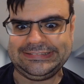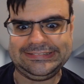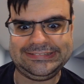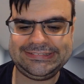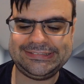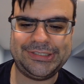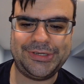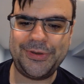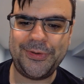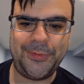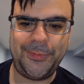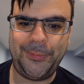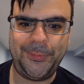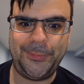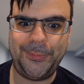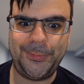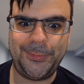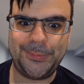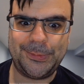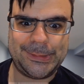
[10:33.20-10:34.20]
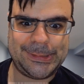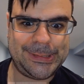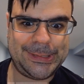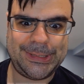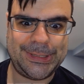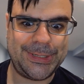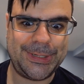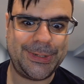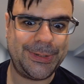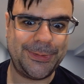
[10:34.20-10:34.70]
no,
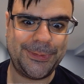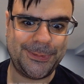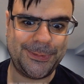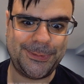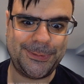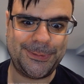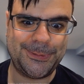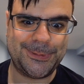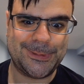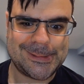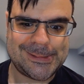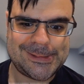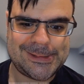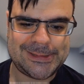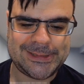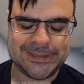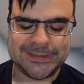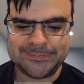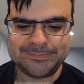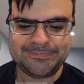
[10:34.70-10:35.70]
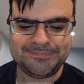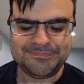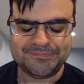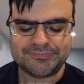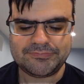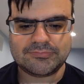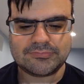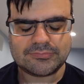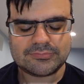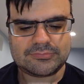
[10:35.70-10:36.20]
no.
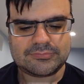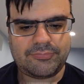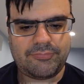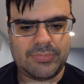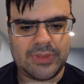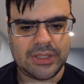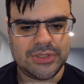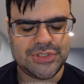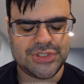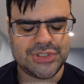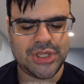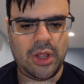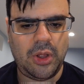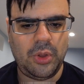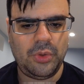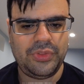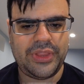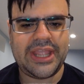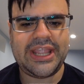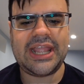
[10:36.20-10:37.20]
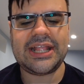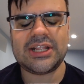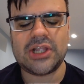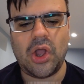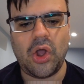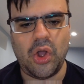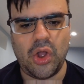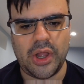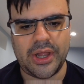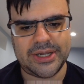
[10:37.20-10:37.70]
So they get
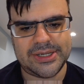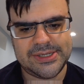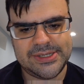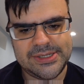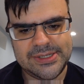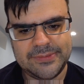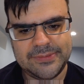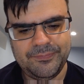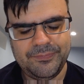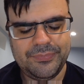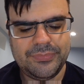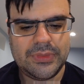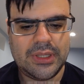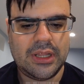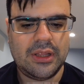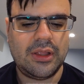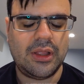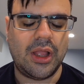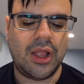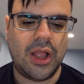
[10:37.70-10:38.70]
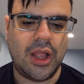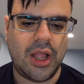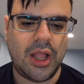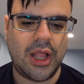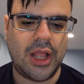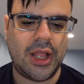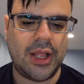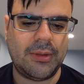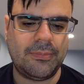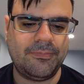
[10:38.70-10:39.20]
caught.
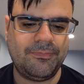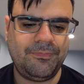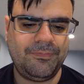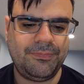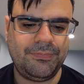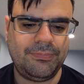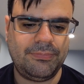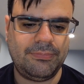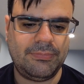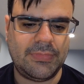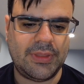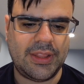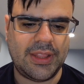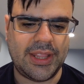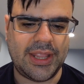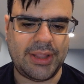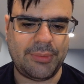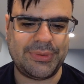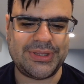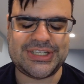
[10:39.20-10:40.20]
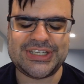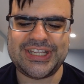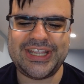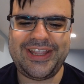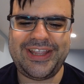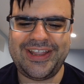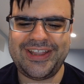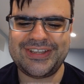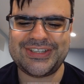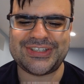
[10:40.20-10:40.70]
Um, and we
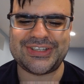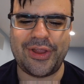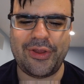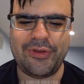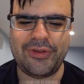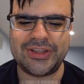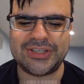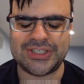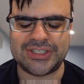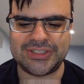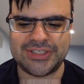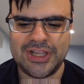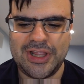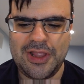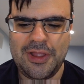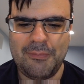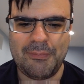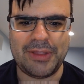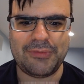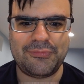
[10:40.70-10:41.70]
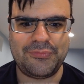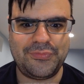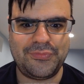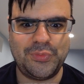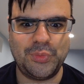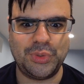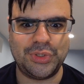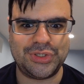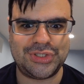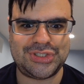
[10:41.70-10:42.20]
see Sarius says, my
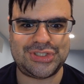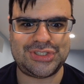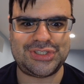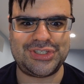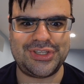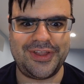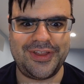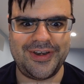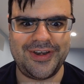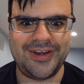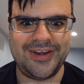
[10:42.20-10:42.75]
foolish son.